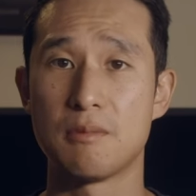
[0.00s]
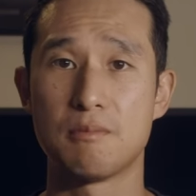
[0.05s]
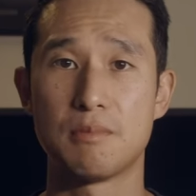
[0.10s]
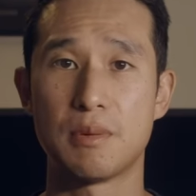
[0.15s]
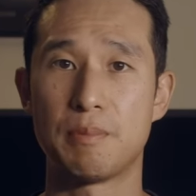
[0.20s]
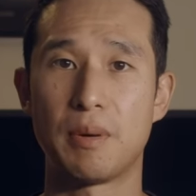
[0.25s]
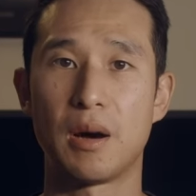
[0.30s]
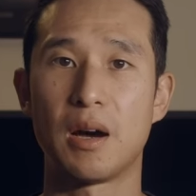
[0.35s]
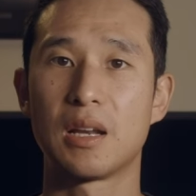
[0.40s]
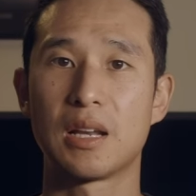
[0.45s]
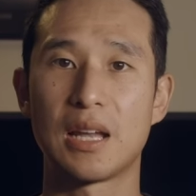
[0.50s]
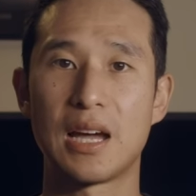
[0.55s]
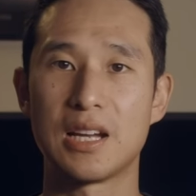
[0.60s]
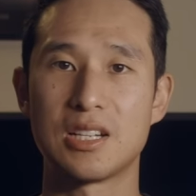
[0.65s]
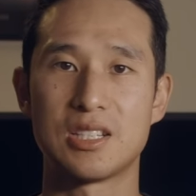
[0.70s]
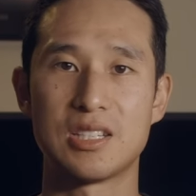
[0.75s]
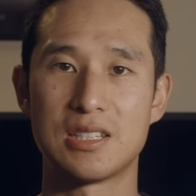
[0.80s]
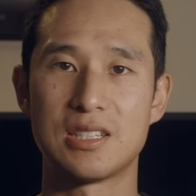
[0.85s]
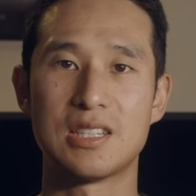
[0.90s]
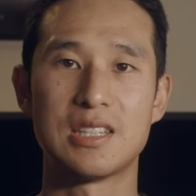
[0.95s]
But by and
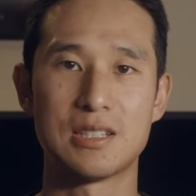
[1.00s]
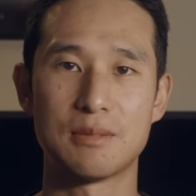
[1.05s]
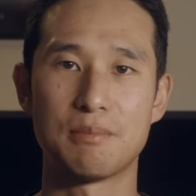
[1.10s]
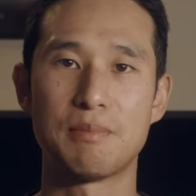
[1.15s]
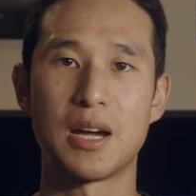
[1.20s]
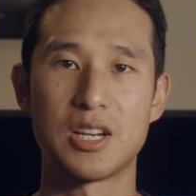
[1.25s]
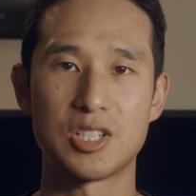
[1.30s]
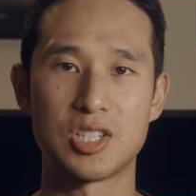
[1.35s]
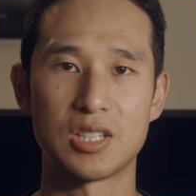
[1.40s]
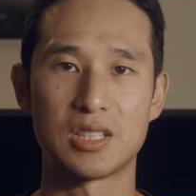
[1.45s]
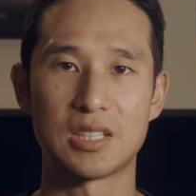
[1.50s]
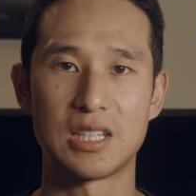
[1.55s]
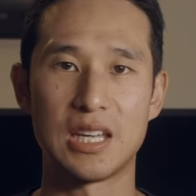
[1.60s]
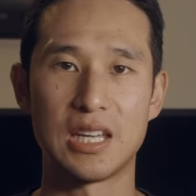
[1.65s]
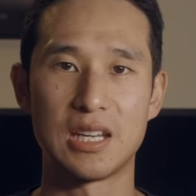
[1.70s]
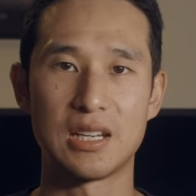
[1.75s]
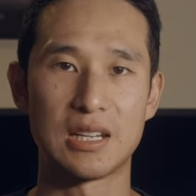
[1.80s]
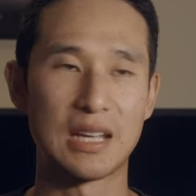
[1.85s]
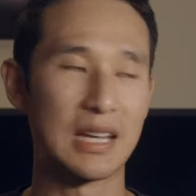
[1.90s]
large, this is a budget kit.